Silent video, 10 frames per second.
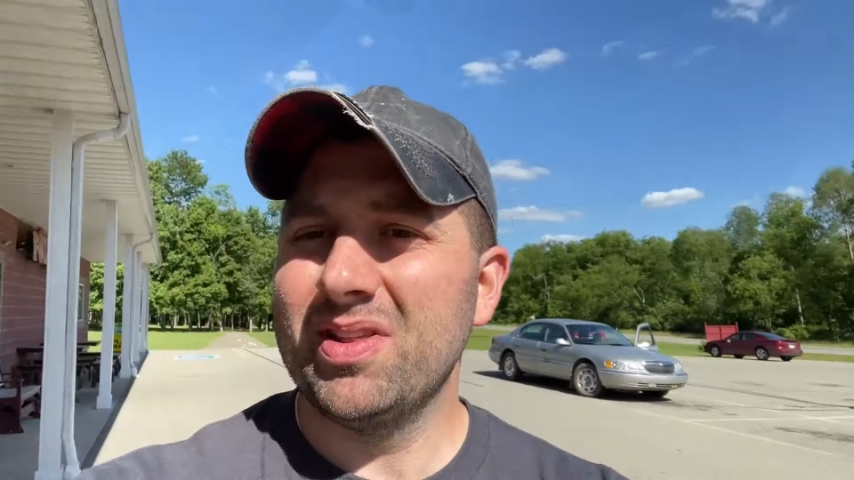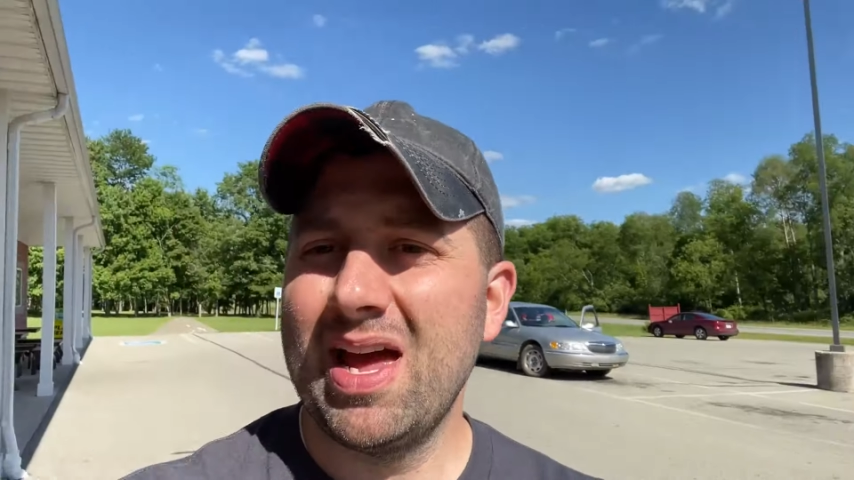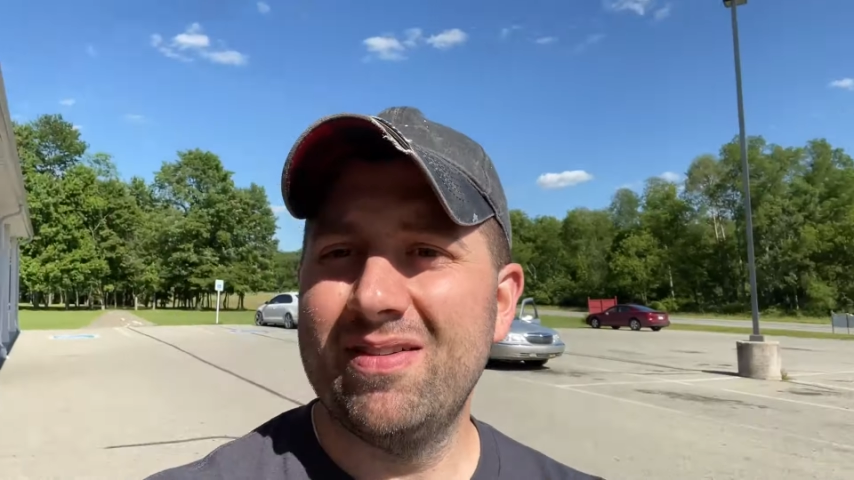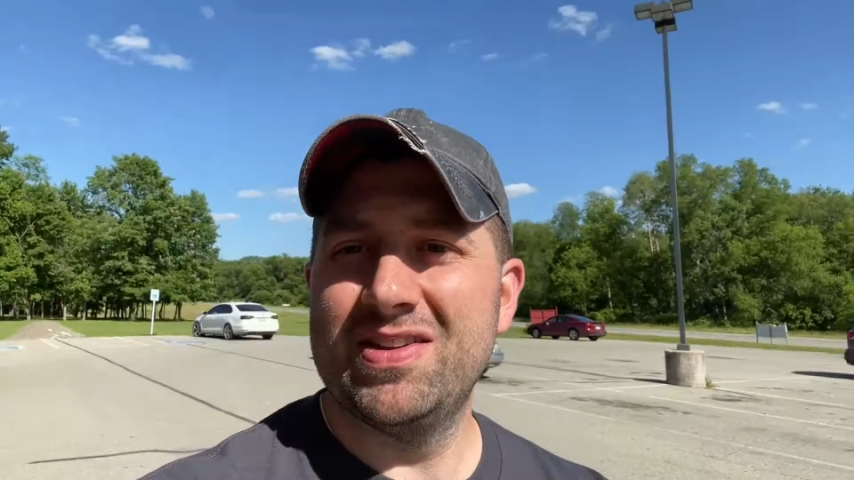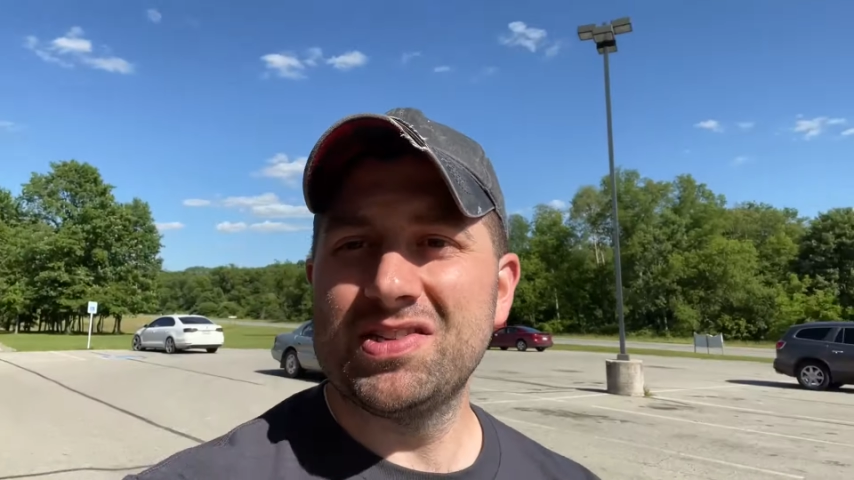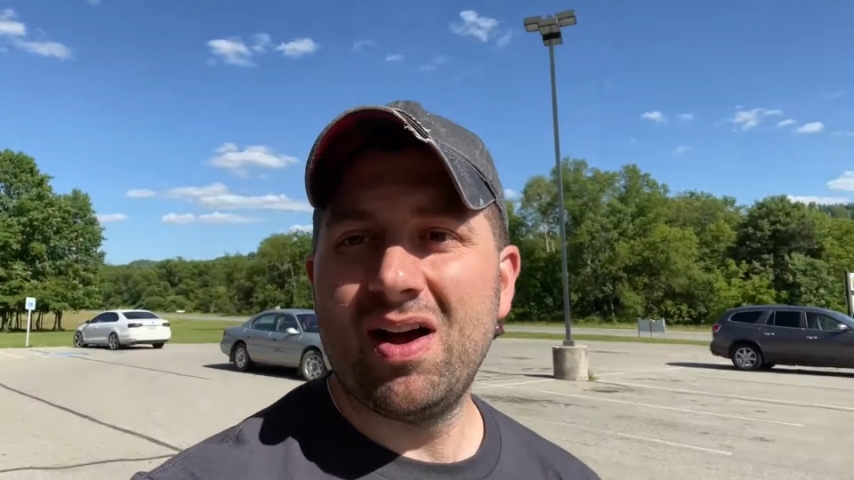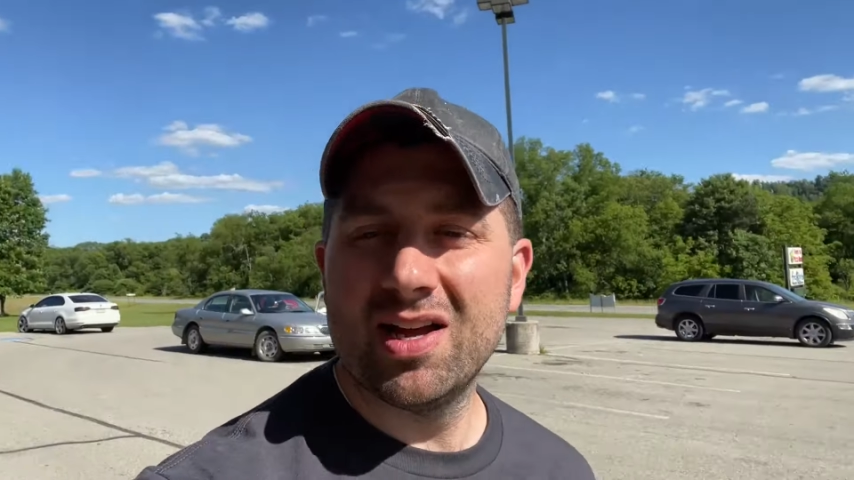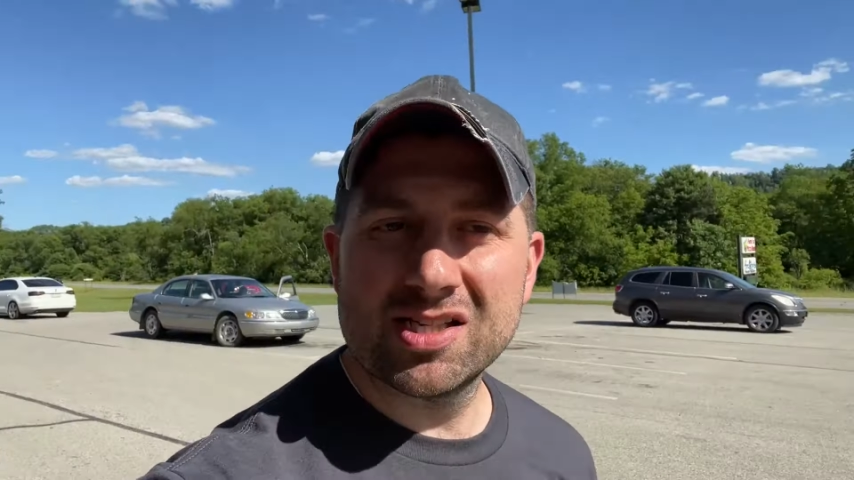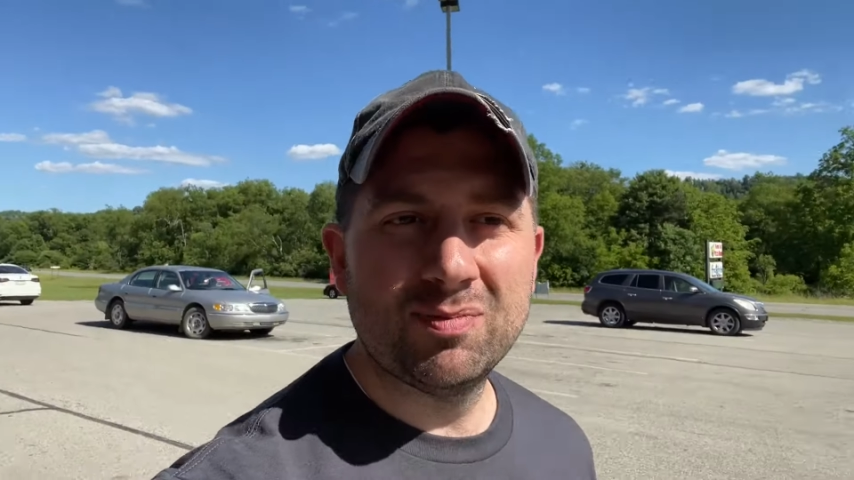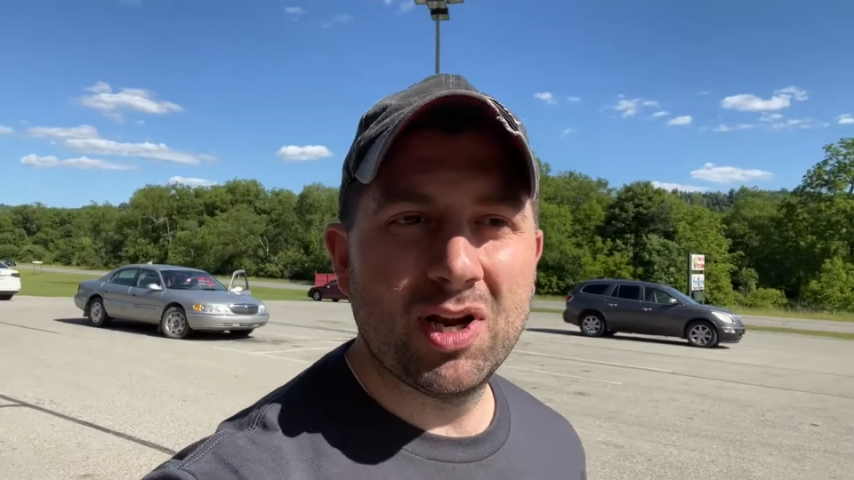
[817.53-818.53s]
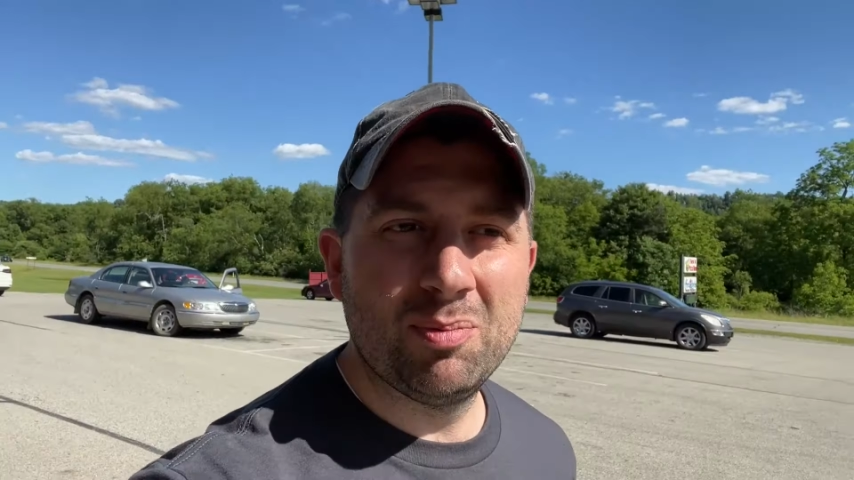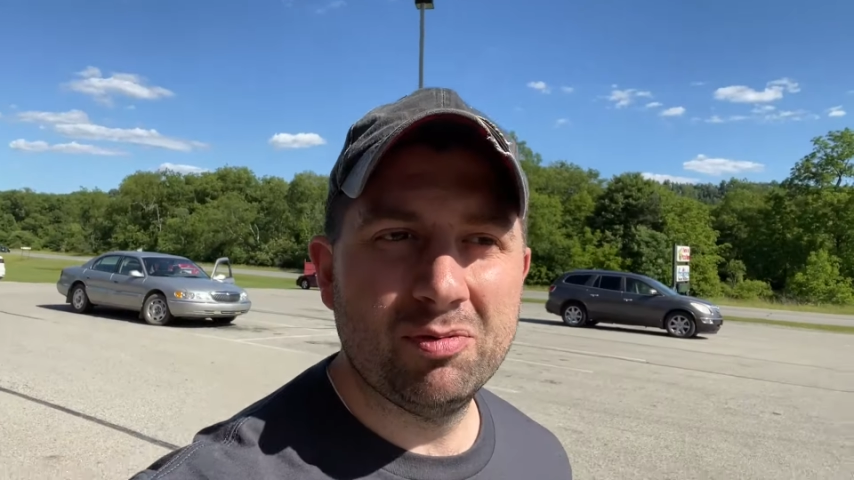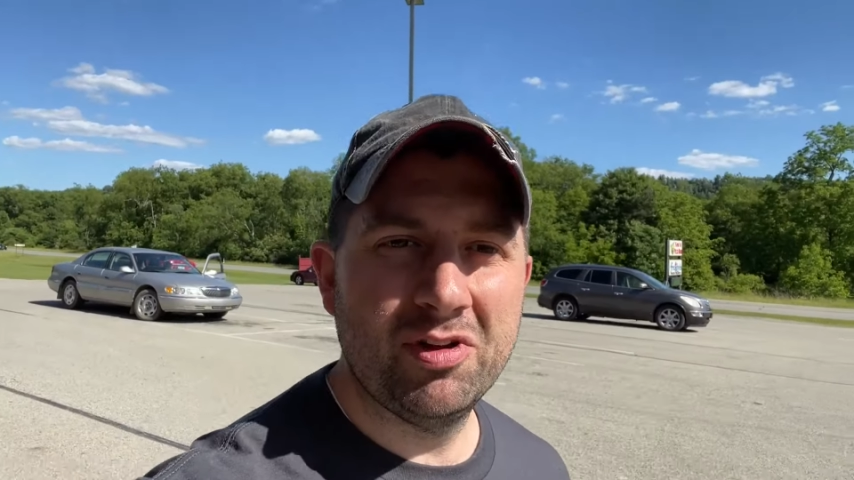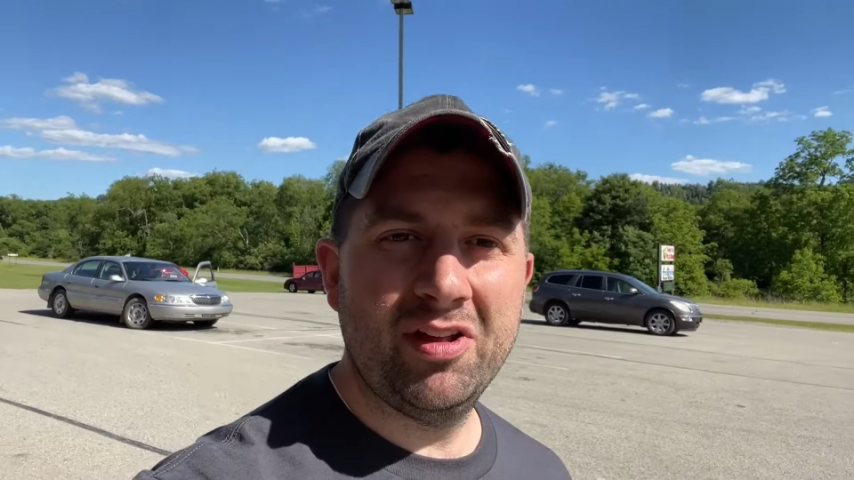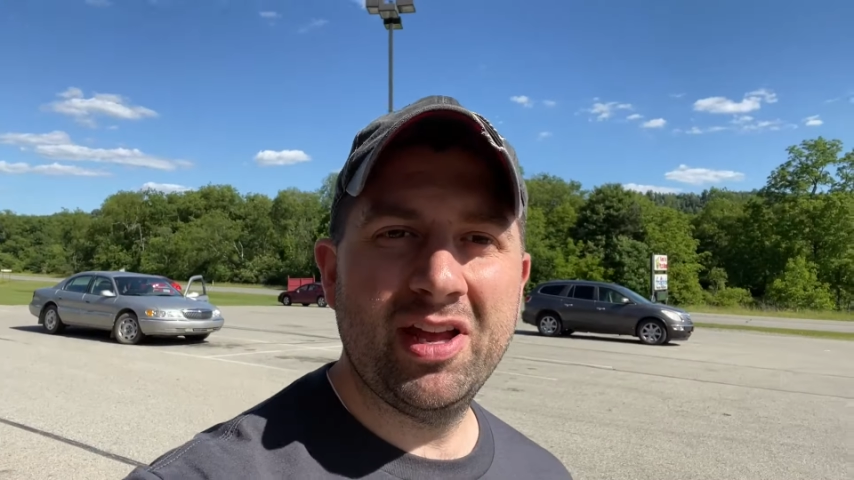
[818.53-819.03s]
They have this awesome little
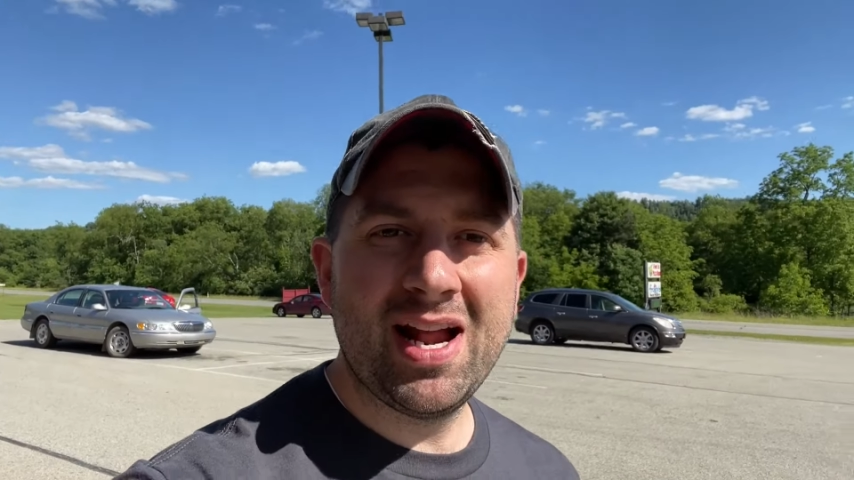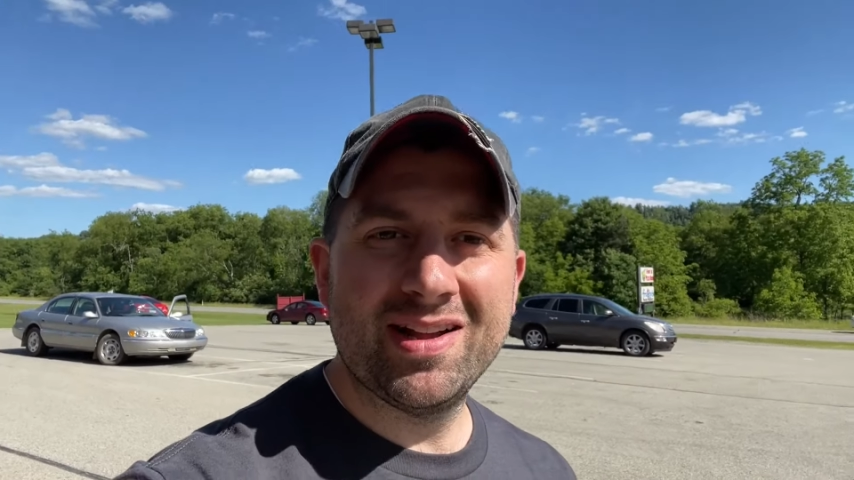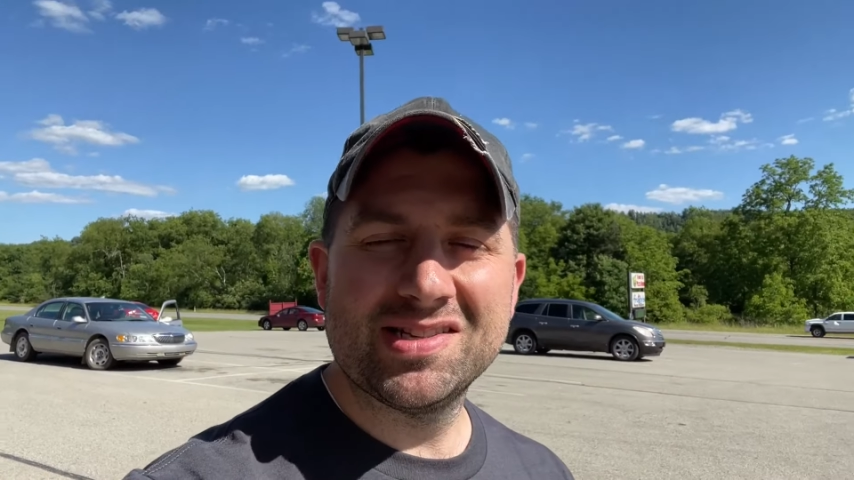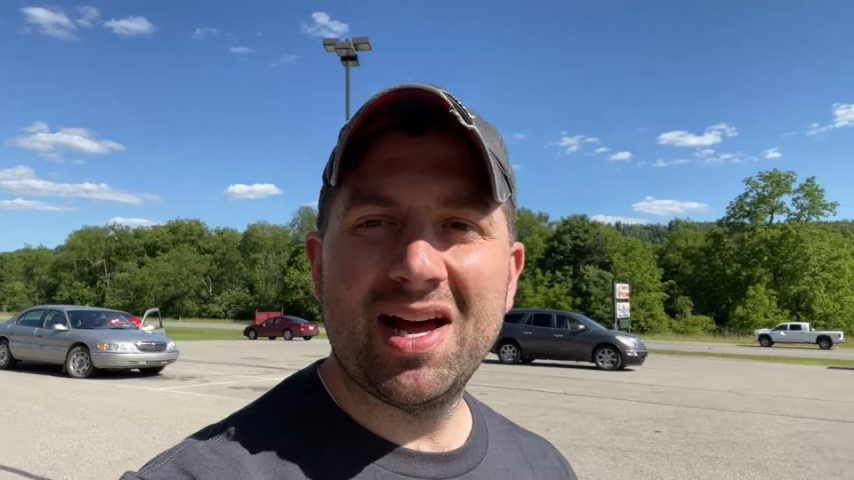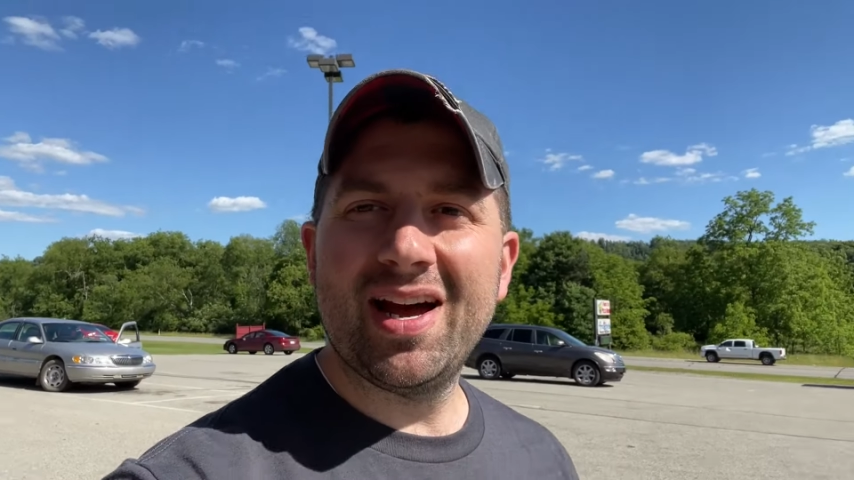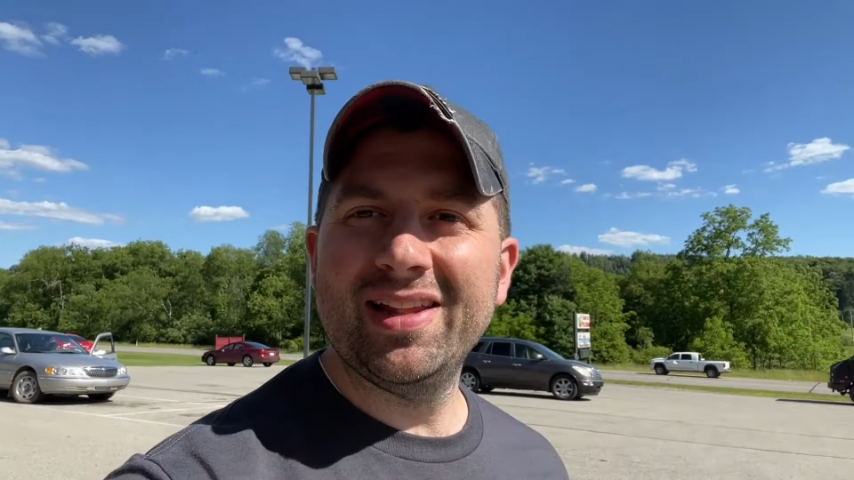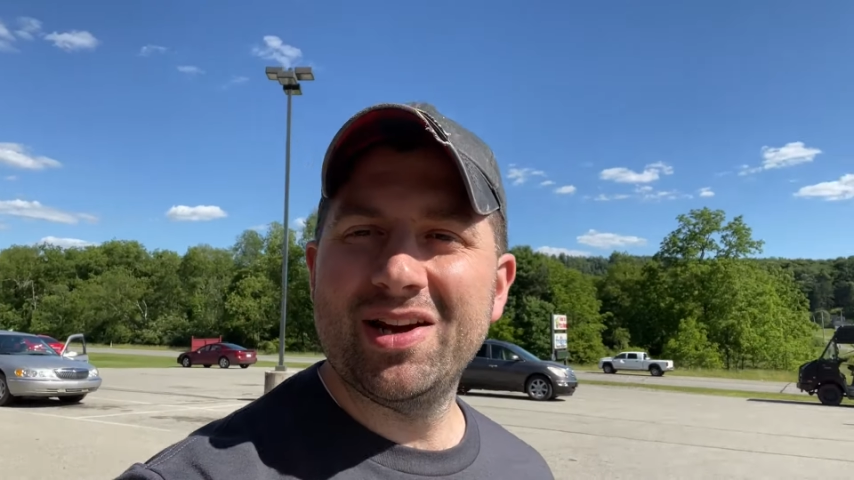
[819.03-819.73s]
pavilion outside